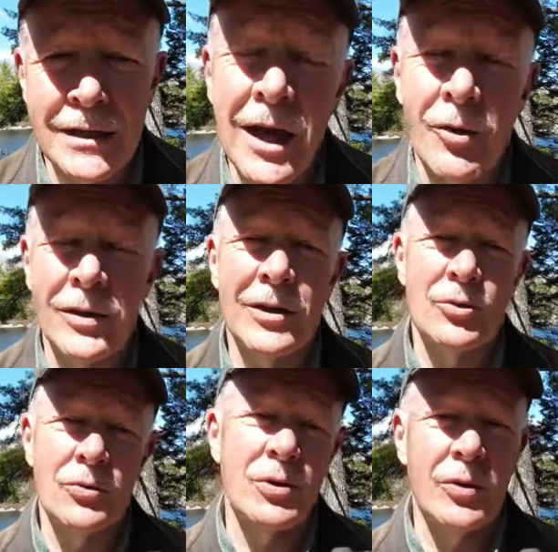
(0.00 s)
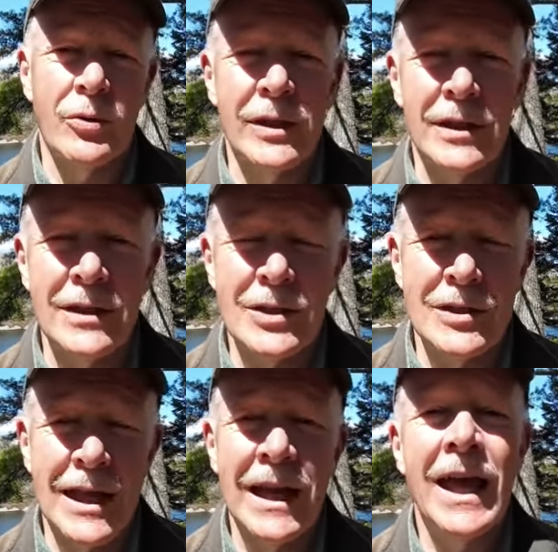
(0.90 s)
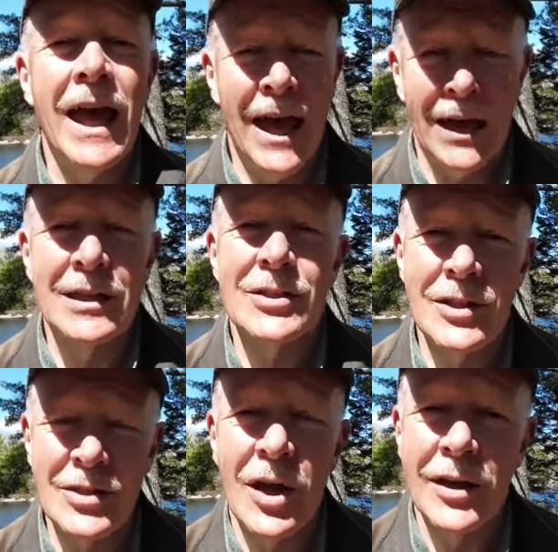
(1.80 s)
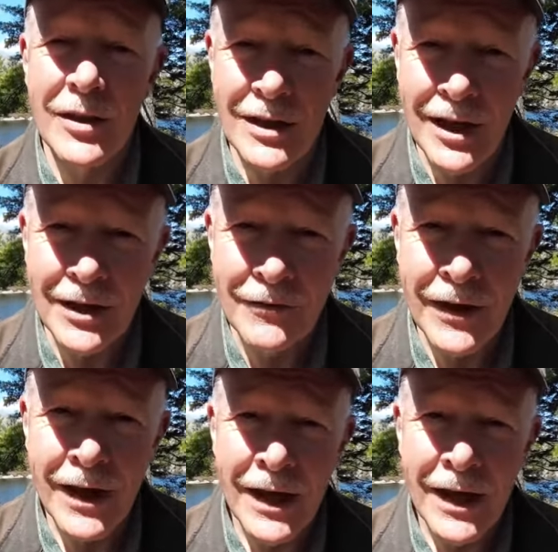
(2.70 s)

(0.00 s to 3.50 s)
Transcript: Now, the true story is that Alex designed the knife.